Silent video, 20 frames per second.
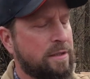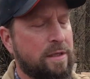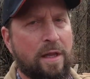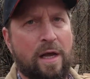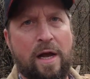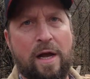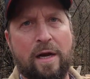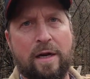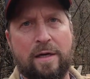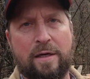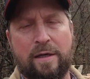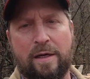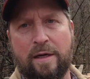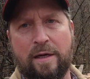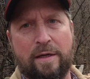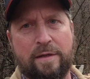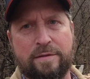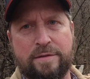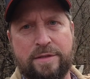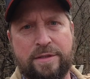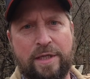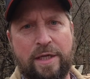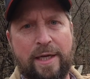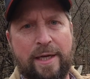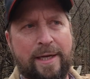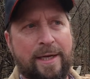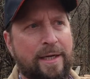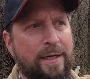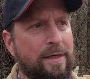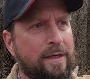Glock,
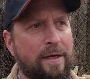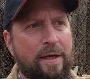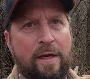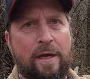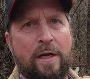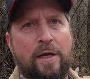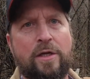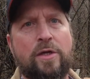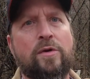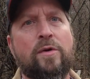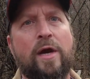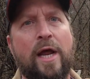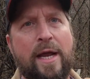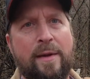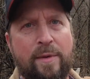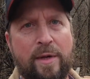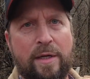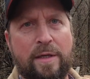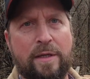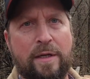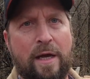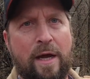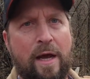SIG, you name it.